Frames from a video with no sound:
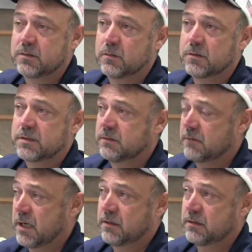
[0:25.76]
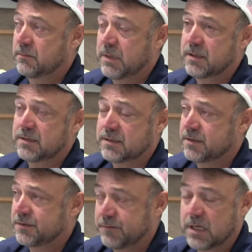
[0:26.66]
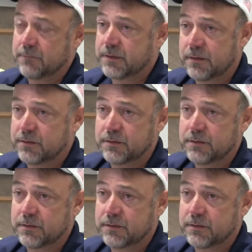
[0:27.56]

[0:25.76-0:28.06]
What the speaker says: stores and right on the box it says do not return